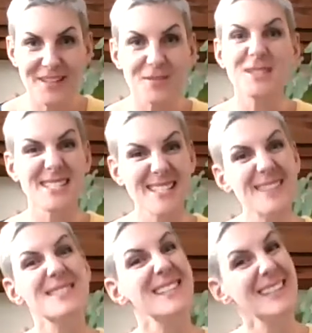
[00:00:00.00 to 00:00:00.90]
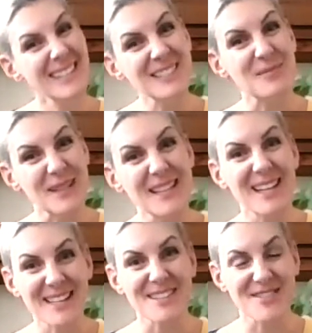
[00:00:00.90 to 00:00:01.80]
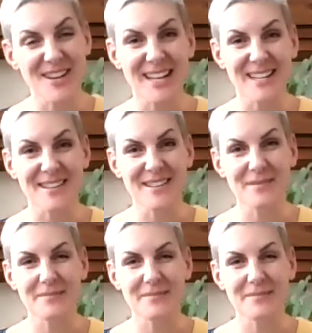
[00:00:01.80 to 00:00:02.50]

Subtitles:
which sounds a little bit like a train.